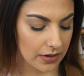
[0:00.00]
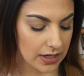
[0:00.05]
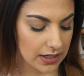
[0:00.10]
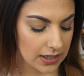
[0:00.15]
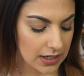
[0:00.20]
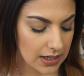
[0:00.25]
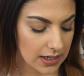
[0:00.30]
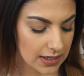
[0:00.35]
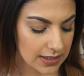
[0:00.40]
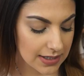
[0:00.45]

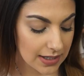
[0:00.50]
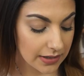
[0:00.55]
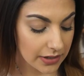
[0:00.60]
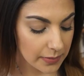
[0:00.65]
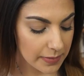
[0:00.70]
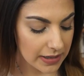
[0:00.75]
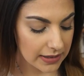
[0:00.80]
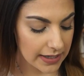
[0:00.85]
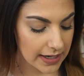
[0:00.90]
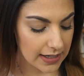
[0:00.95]
It is a
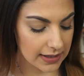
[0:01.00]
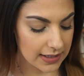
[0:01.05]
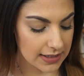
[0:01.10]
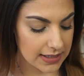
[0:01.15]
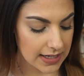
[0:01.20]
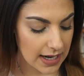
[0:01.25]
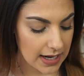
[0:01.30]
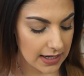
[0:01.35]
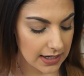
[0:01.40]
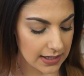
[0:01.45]
little bit late in the
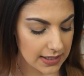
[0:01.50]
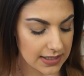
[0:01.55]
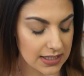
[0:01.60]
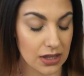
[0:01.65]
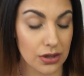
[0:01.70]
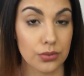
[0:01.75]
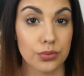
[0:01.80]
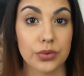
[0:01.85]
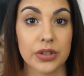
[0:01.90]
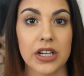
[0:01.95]
day. It is
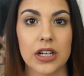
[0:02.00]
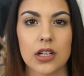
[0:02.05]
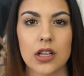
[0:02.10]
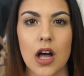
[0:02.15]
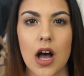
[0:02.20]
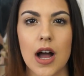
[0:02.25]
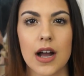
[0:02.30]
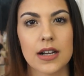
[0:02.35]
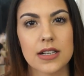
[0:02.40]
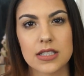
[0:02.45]
three
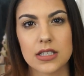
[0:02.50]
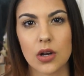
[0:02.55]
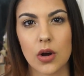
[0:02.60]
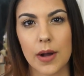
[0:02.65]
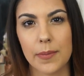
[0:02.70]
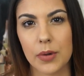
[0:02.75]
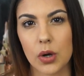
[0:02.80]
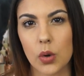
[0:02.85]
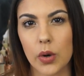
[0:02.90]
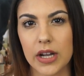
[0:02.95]
o'clock, so
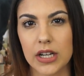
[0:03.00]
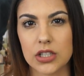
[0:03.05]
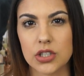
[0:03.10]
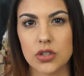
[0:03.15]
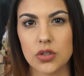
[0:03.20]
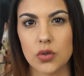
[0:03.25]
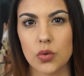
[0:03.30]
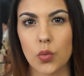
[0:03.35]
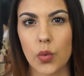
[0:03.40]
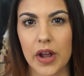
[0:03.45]
I'm going
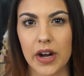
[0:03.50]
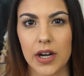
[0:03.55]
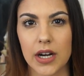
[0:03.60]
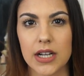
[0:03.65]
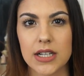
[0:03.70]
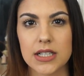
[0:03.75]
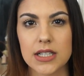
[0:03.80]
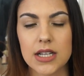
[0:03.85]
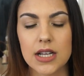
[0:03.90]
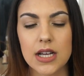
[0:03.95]
to wear
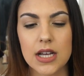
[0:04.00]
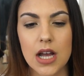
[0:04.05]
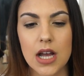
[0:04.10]
it